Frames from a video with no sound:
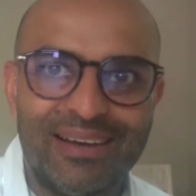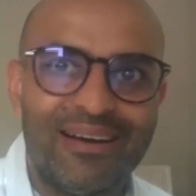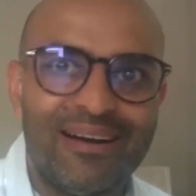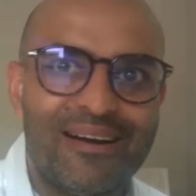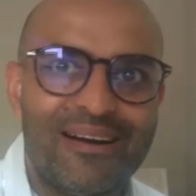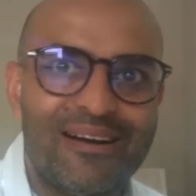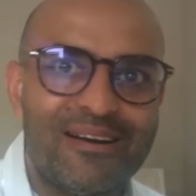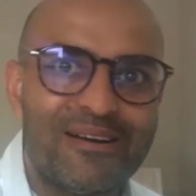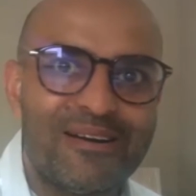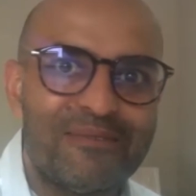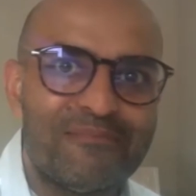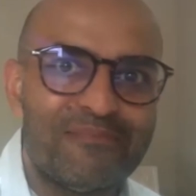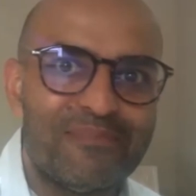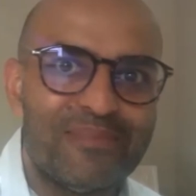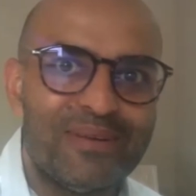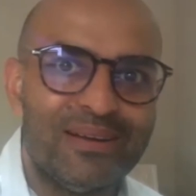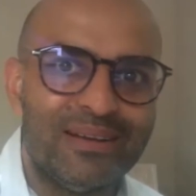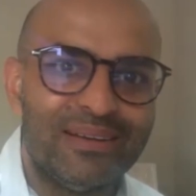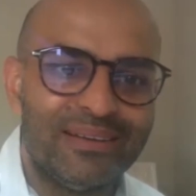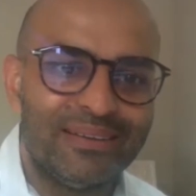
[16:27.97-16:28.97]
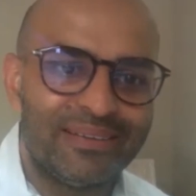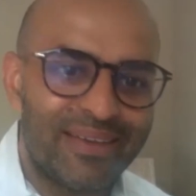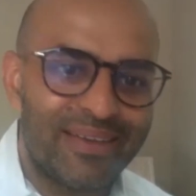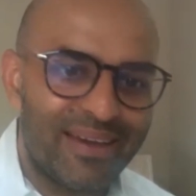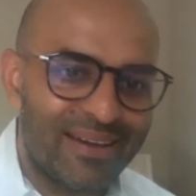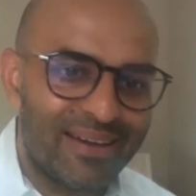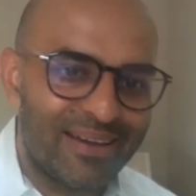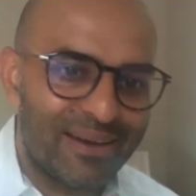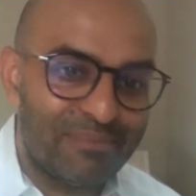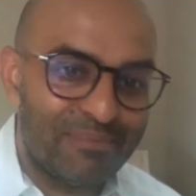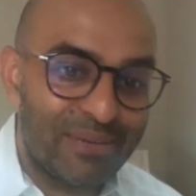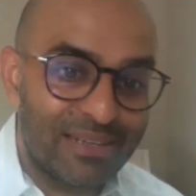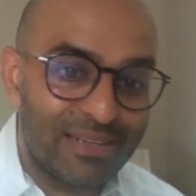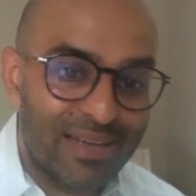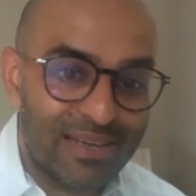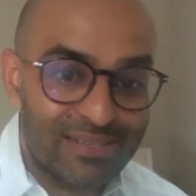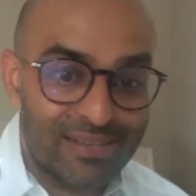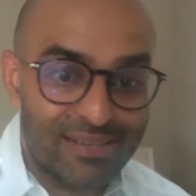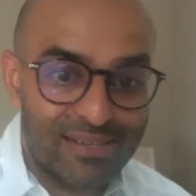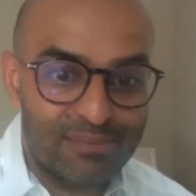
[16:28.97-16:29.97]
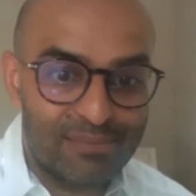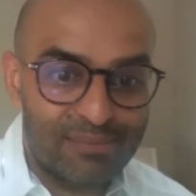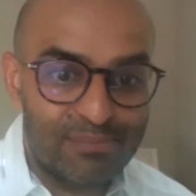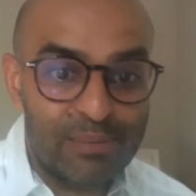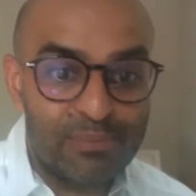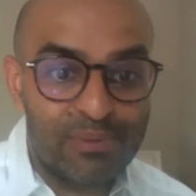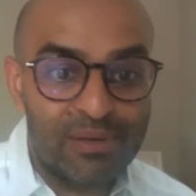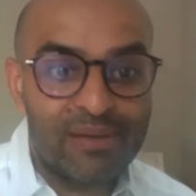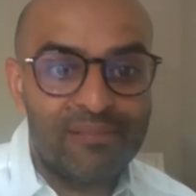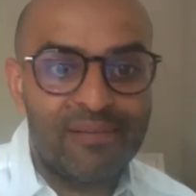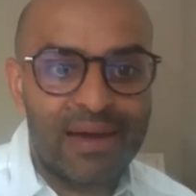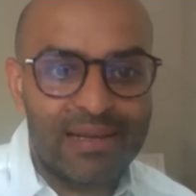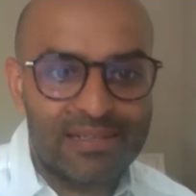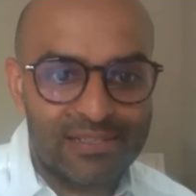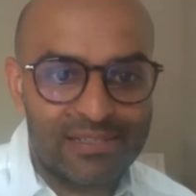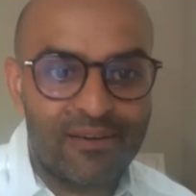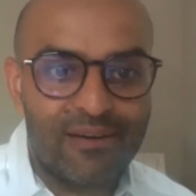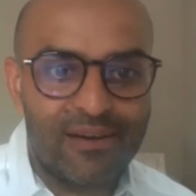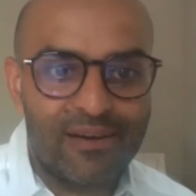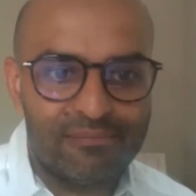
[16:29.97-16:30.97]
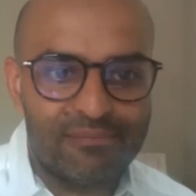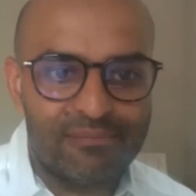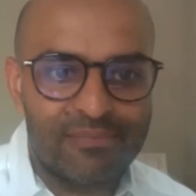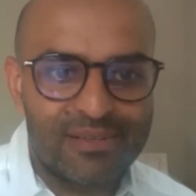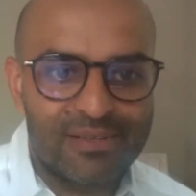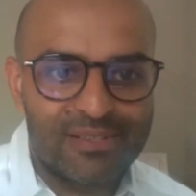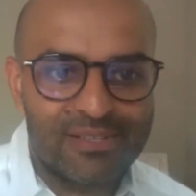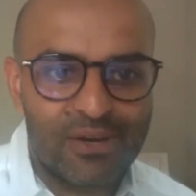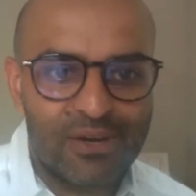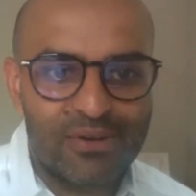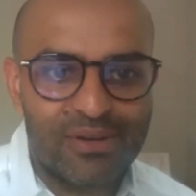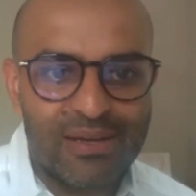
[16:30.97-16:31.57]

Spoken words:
Yeah, I mean, that's the thing, people have had time. So